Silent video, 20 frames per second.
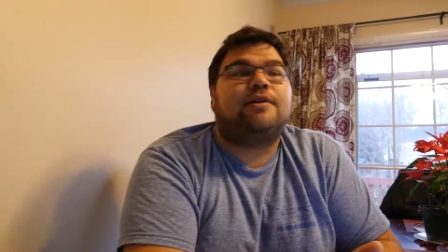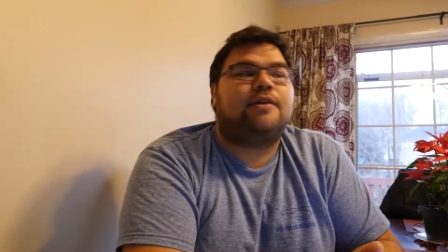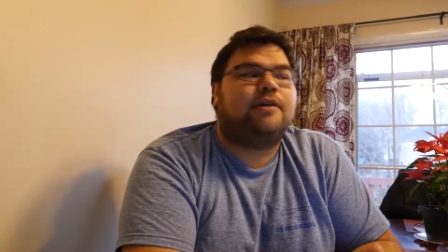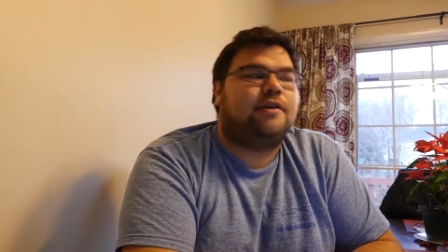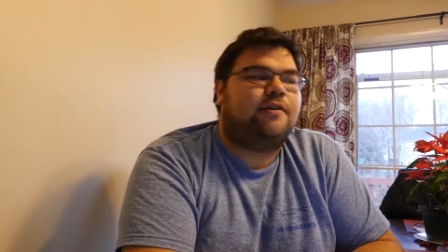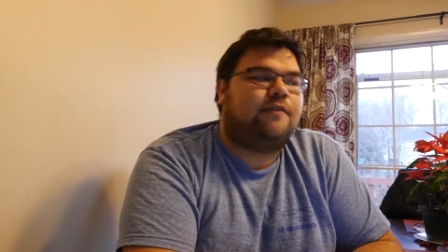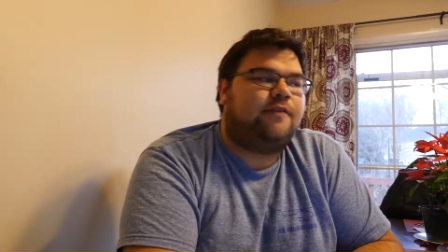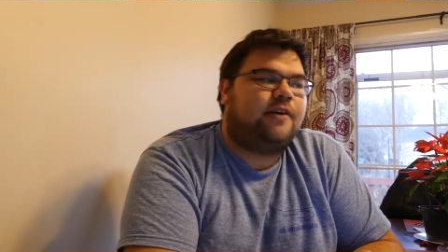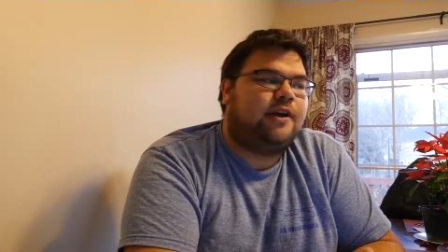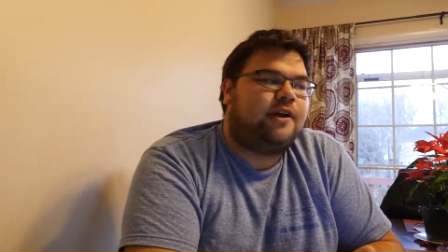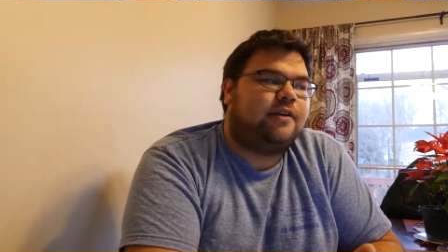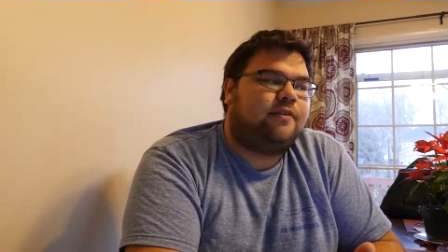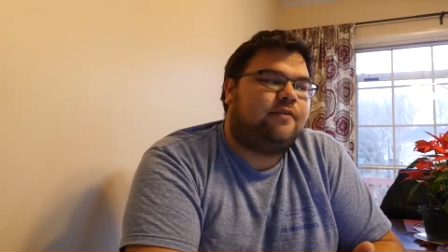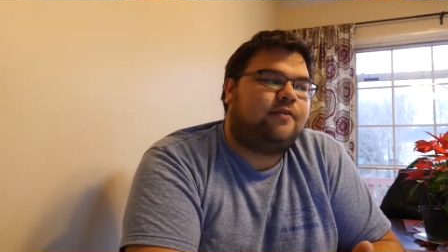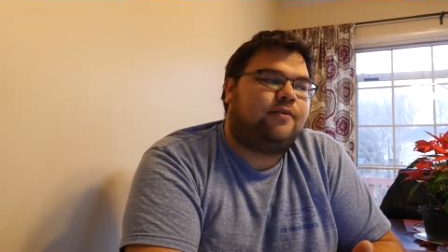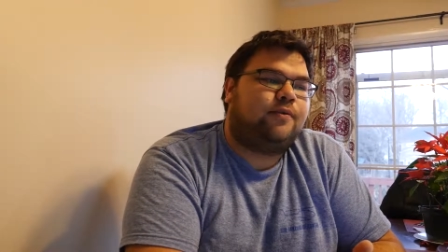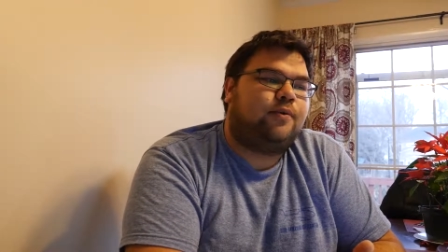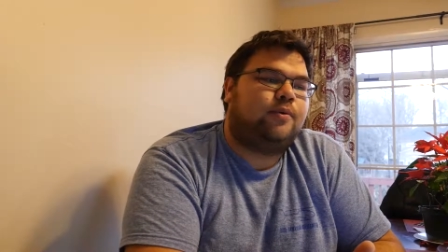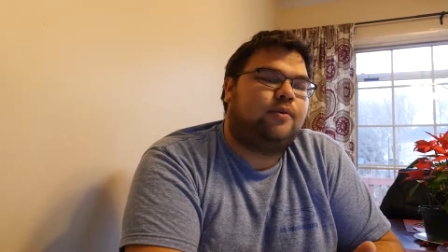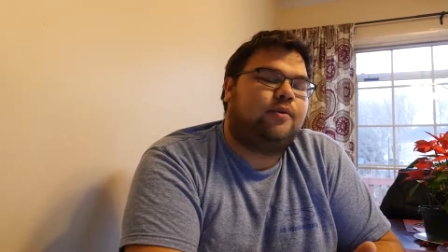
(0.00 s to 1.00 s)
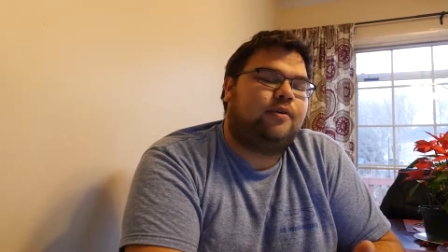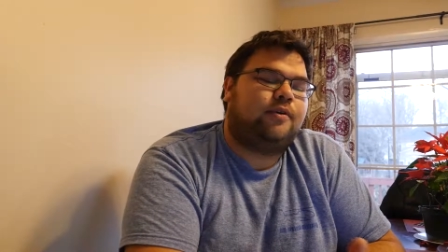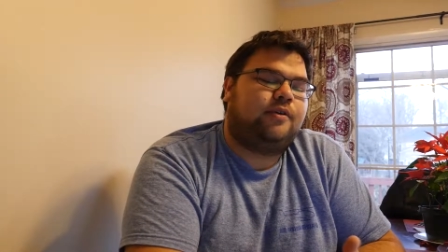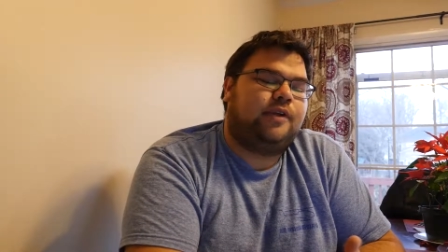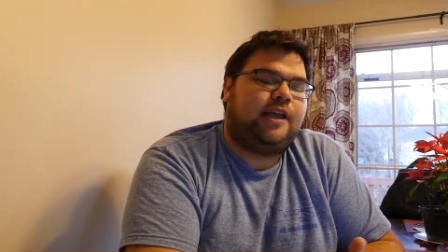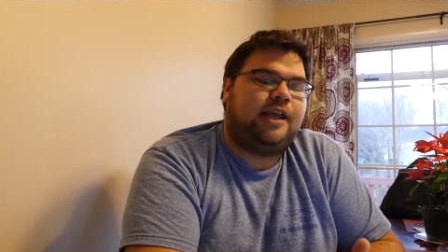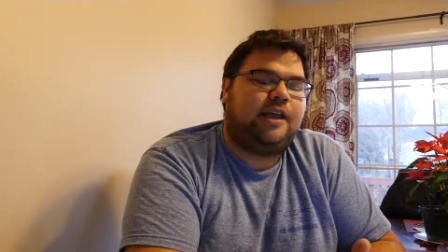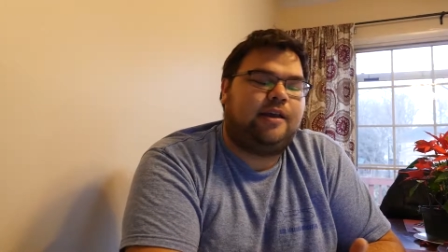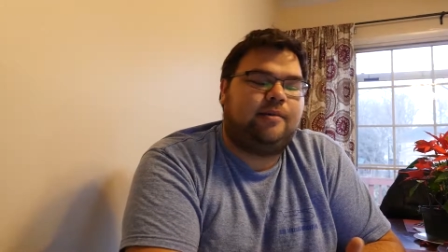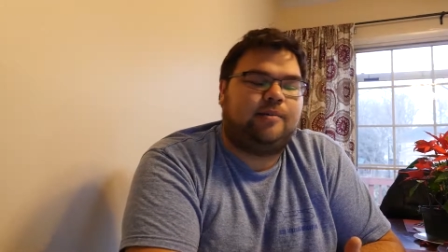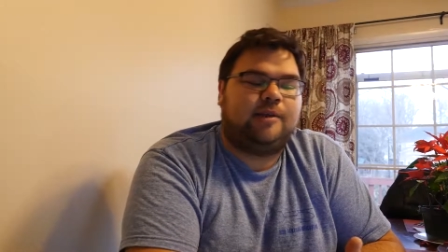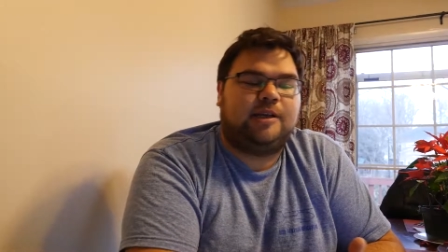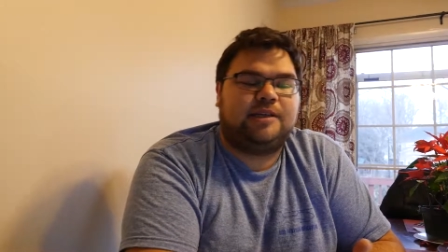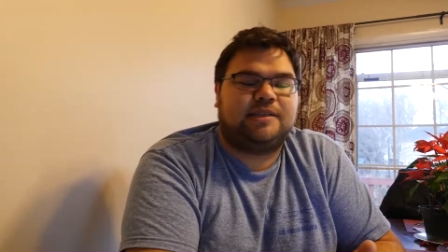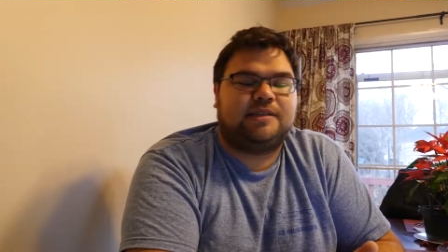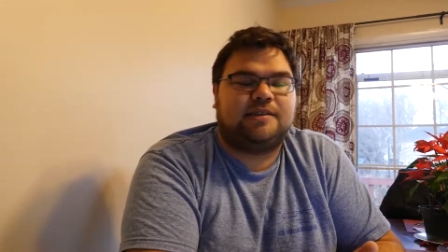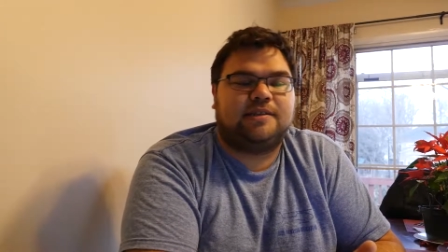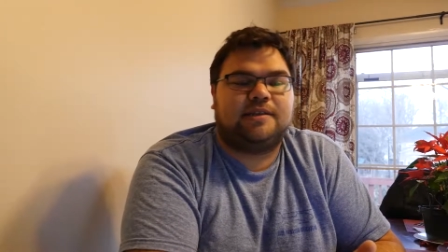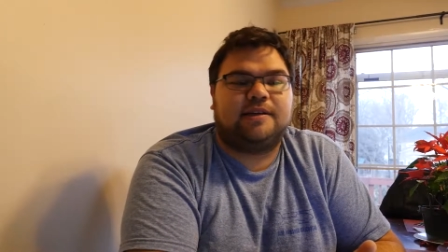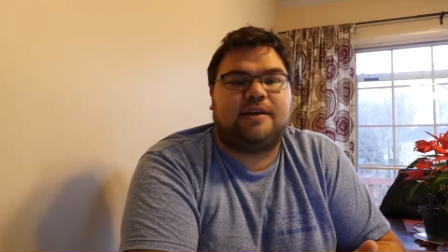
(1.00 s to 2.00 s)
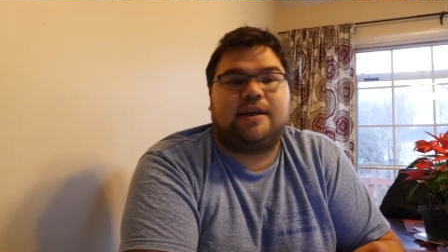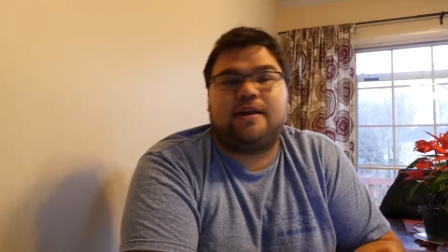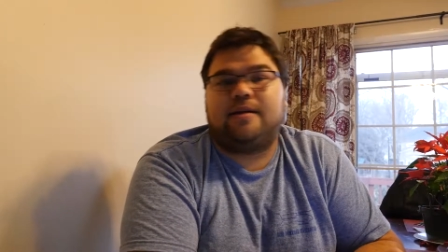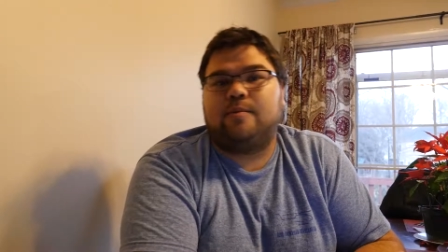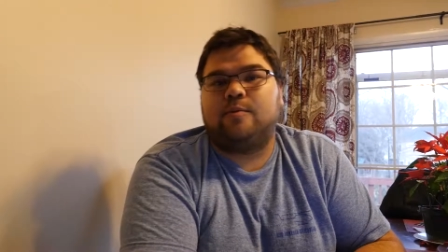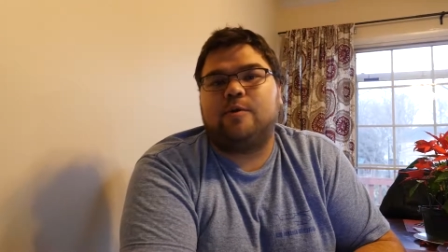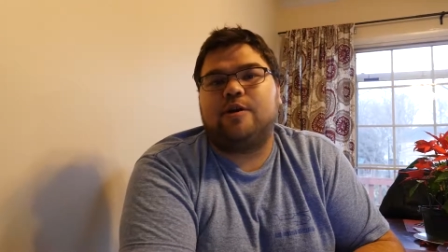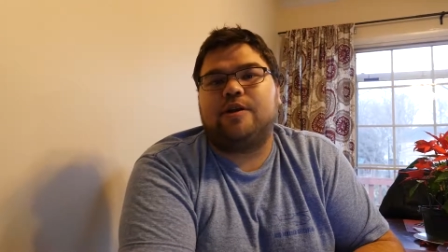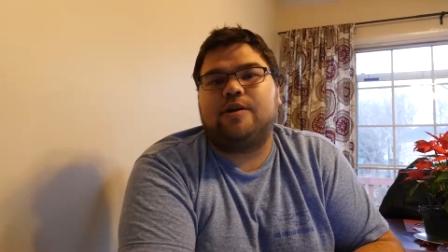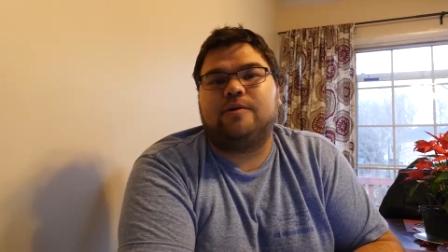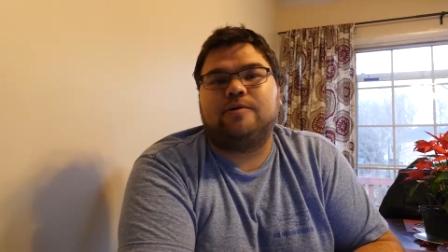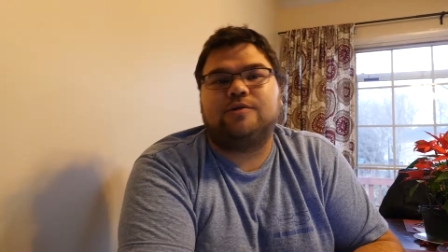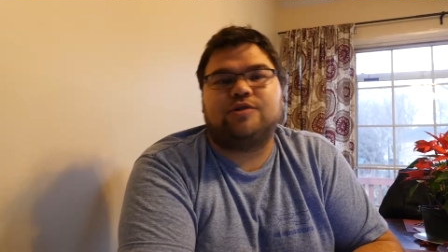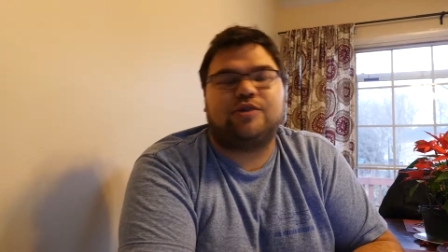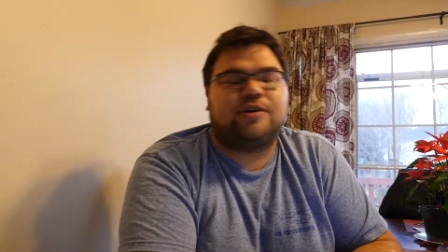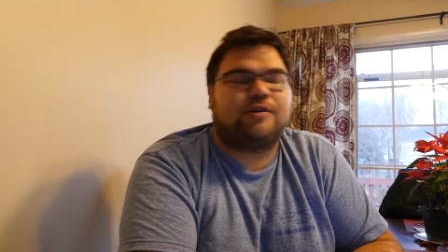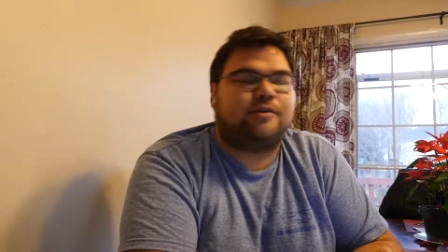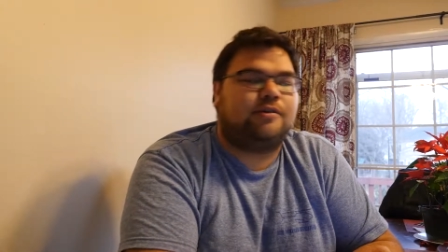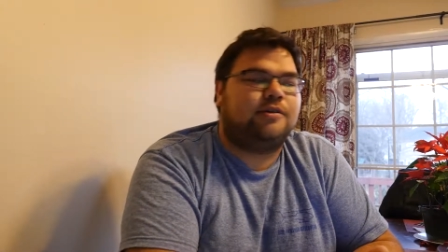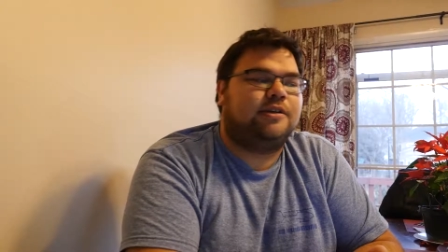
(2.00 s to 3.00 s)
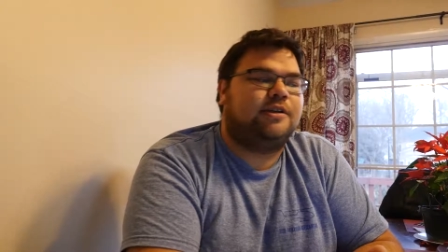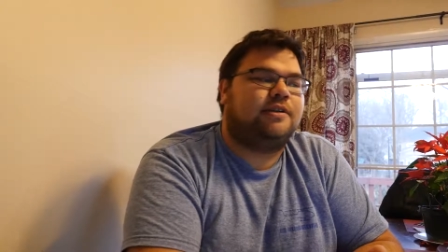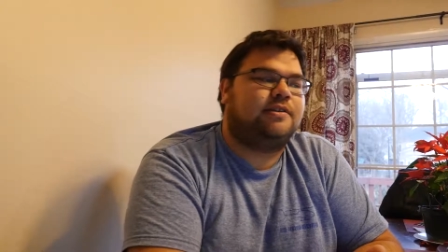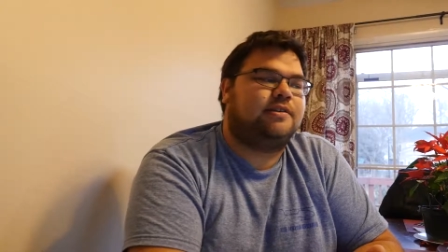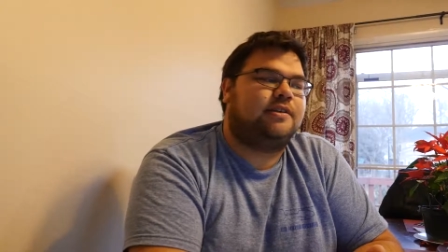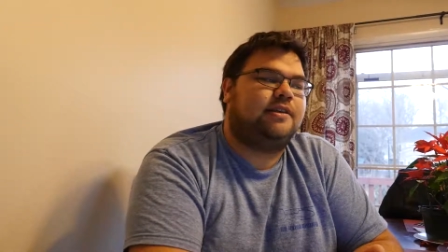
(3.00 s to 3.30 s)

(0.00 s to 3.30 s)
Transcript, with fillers: going to find for ham licensing, ham radio in general, is